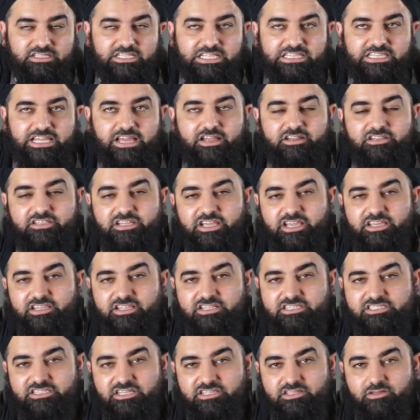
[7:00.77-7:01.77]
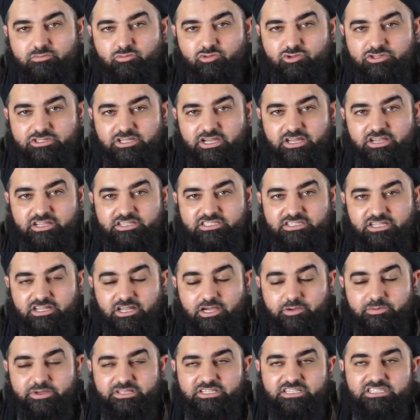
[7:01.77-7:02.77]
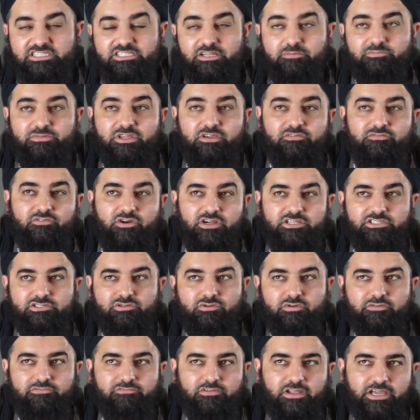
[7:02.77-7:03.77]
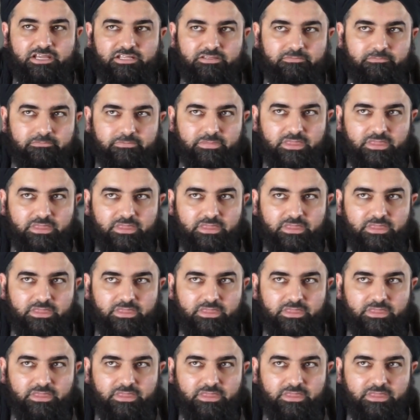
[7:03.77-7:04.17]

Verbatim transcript: that that day they say the Musa alayhi salam, and this is something for us to reflect.